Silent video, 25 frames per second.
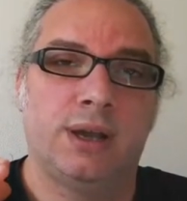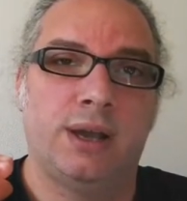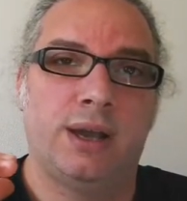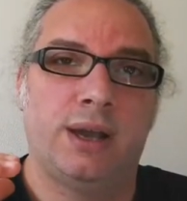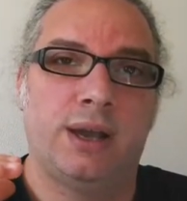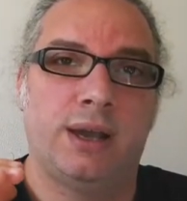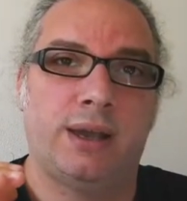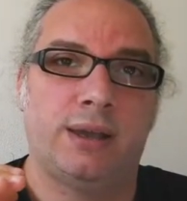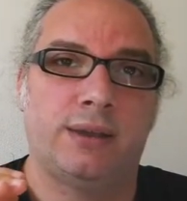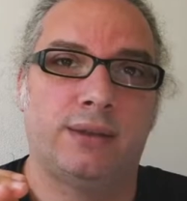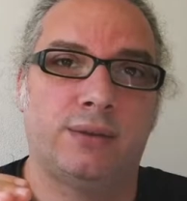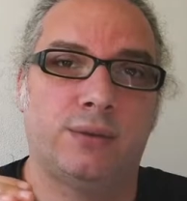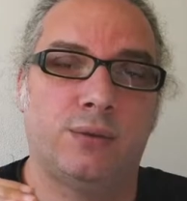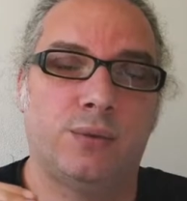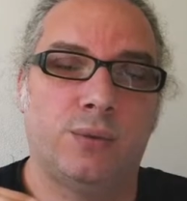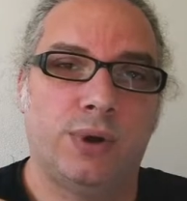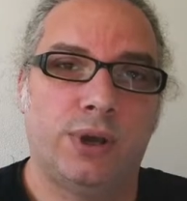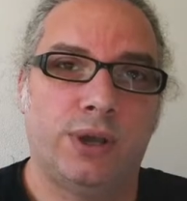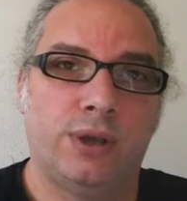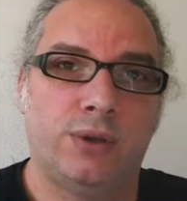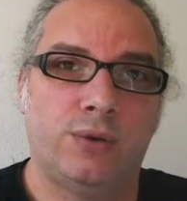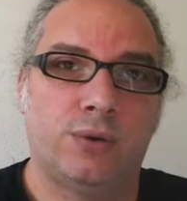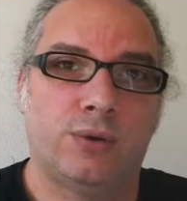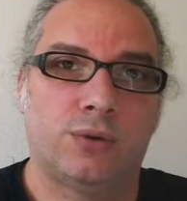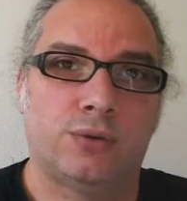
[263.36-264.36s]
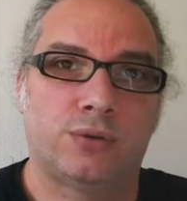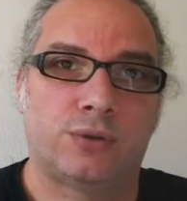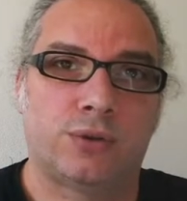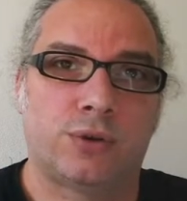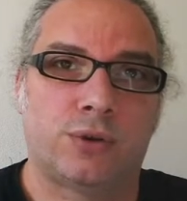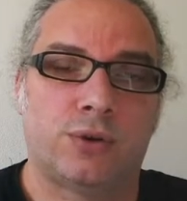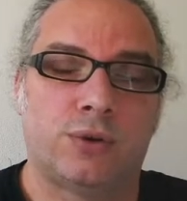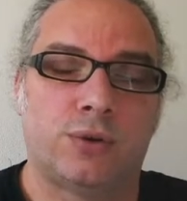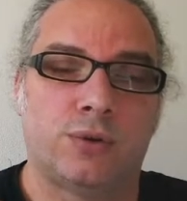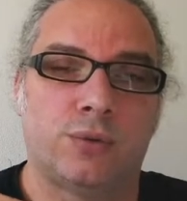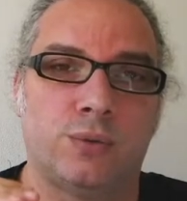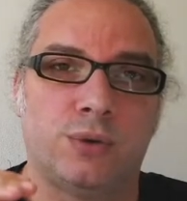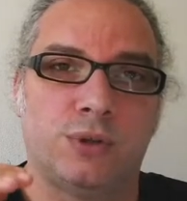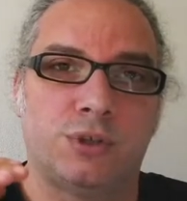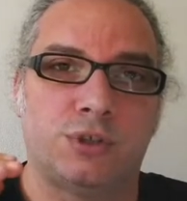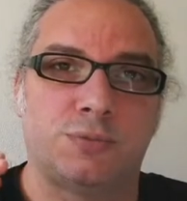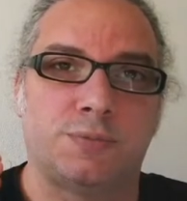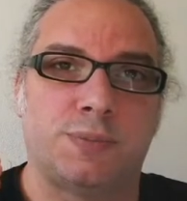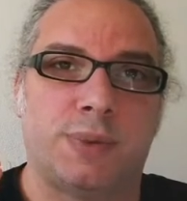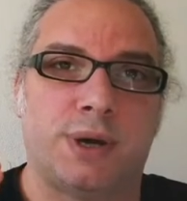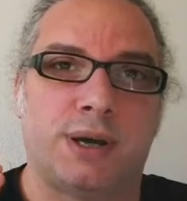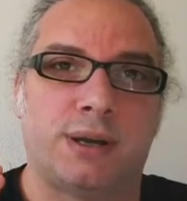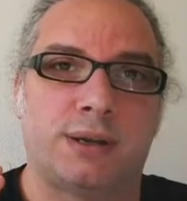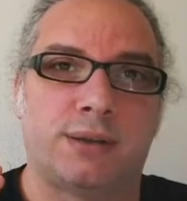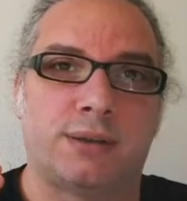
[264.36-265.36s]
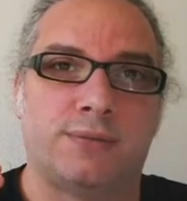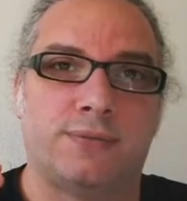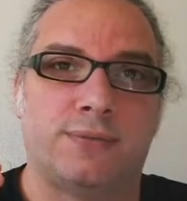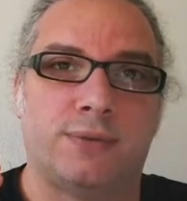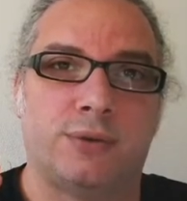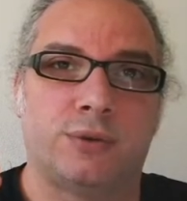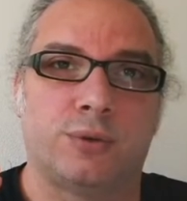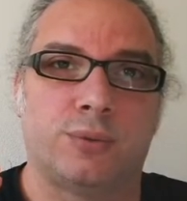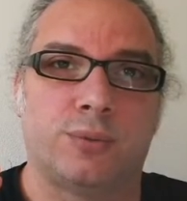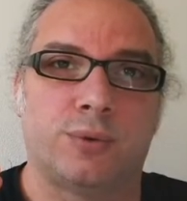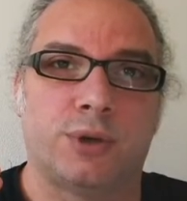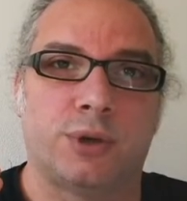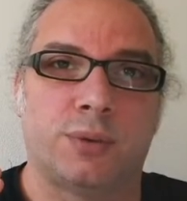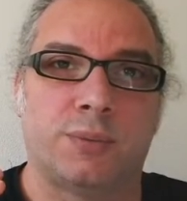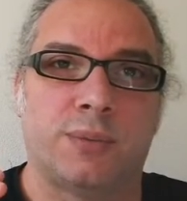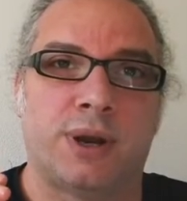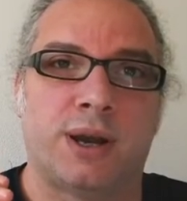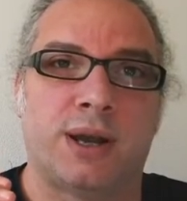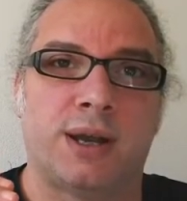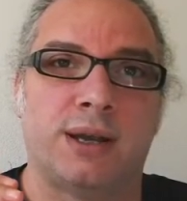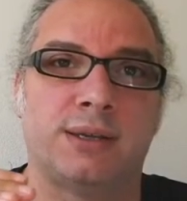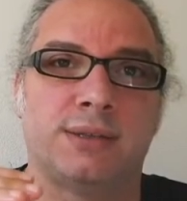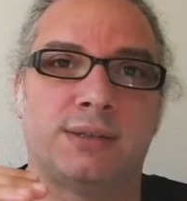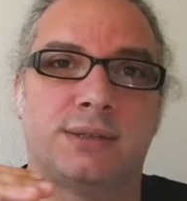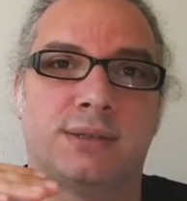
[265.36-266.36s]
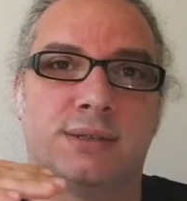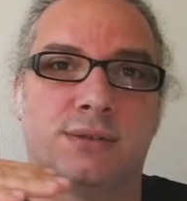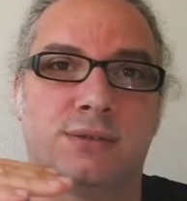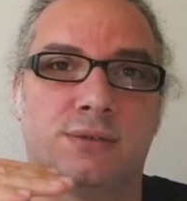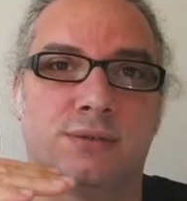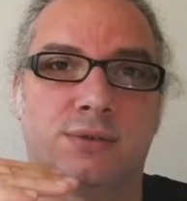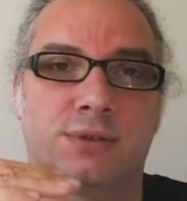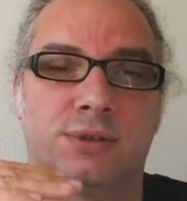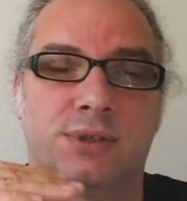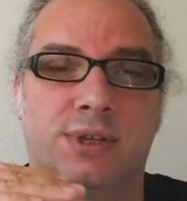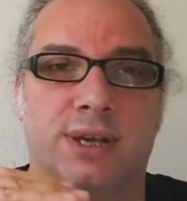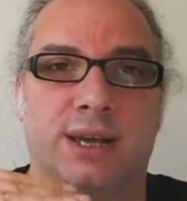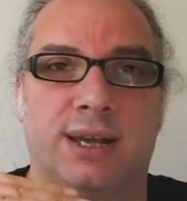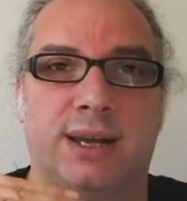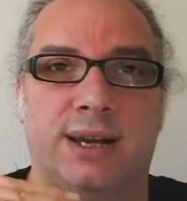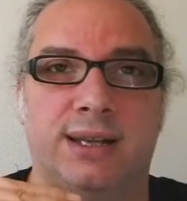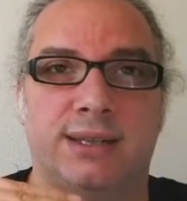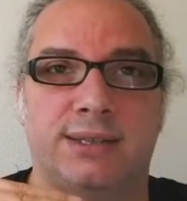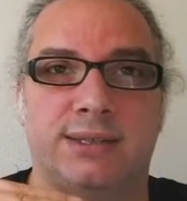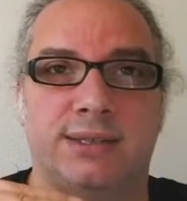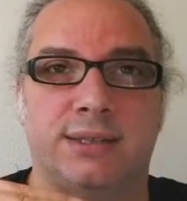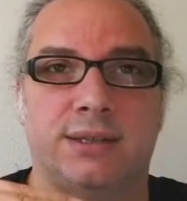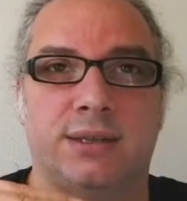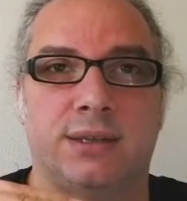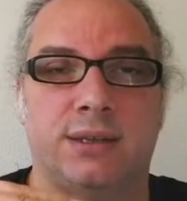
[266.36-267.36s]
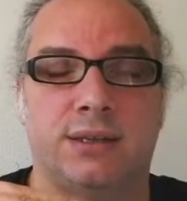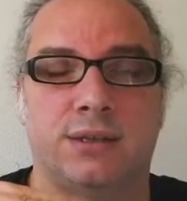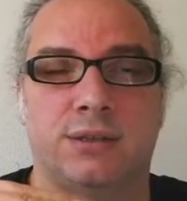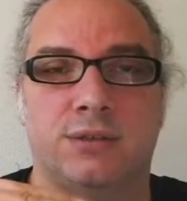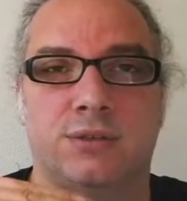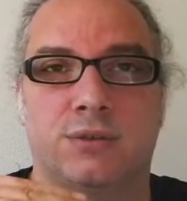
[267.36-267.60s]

and the way you control which part photopolymerizes is using an LCD.